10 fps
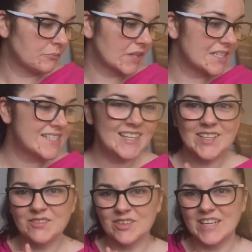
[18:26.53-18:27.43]

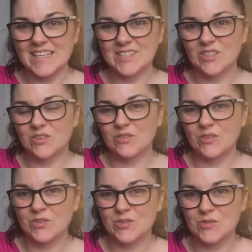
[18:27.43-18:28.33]
deliveries through
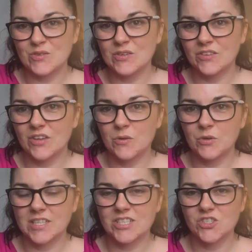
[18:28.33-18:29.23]
the door that I
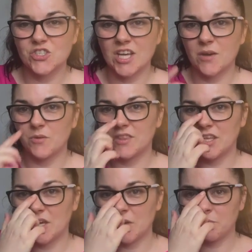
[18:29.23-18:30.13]
wanted to share with
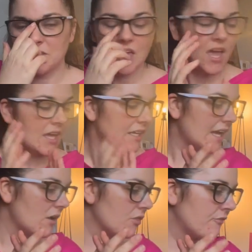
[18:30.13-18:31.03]
you.
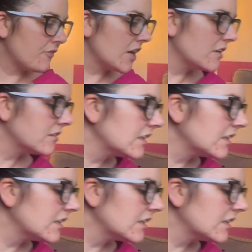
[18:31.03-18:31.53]
Now, the first